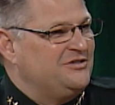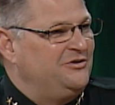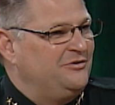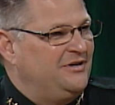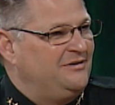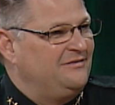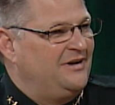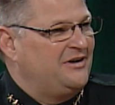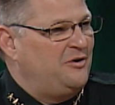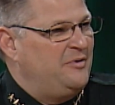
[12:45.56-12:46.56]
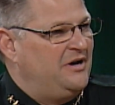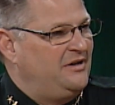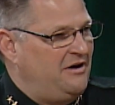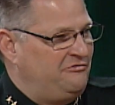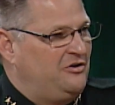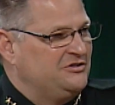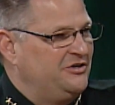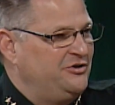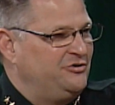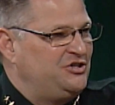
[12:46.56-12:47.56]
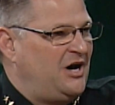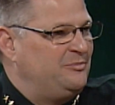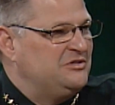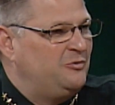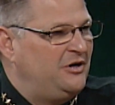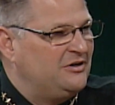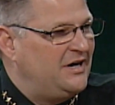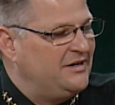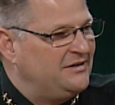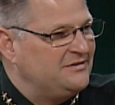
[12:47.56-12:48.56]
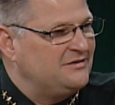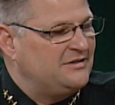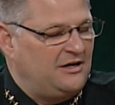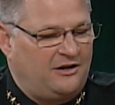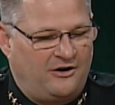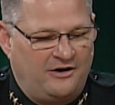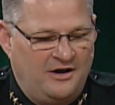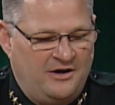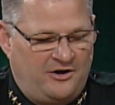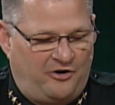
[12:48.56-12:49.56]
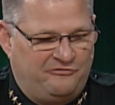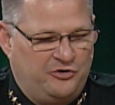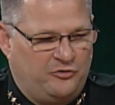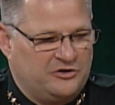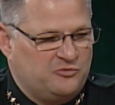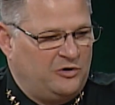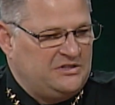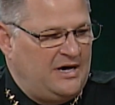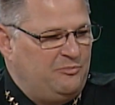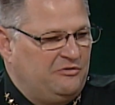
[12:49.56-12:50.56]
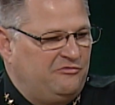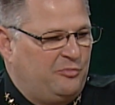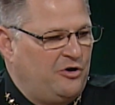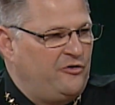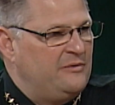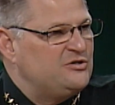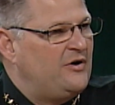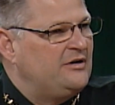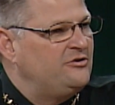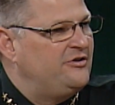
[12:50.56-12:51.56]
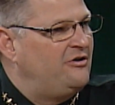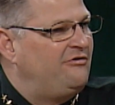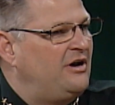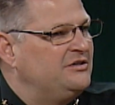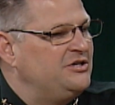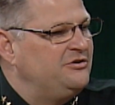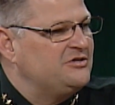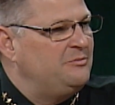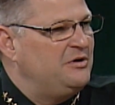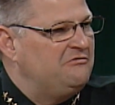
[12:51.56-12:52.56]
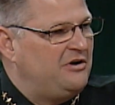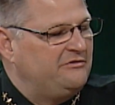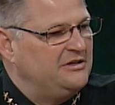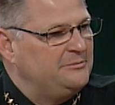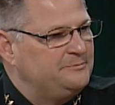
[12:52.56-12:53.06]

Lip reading: too that come in, and that falls under your shop as well. Kind of tell our viewers what type of programs are out there that our volunteers can be involved in.